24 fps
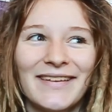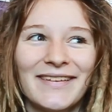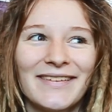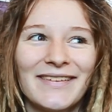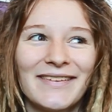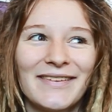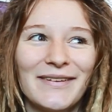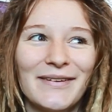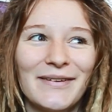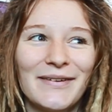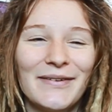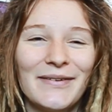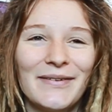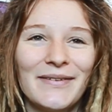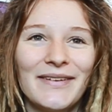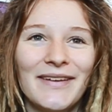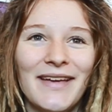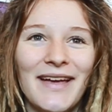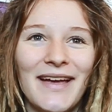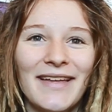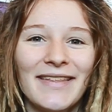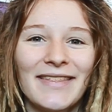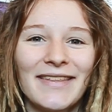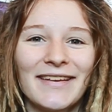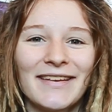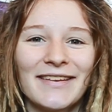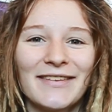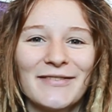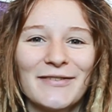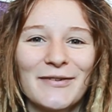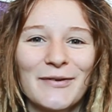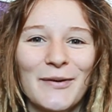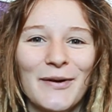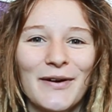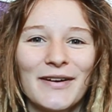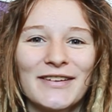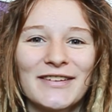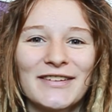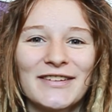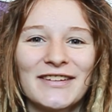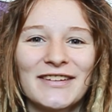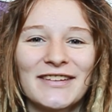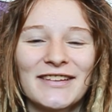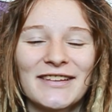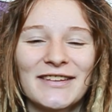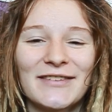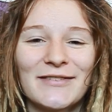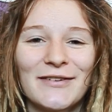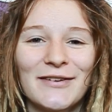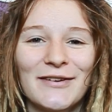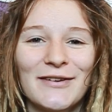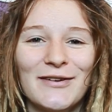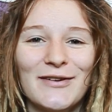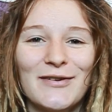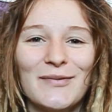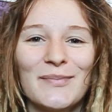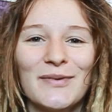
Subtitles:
So yeah, thanks for watching this video.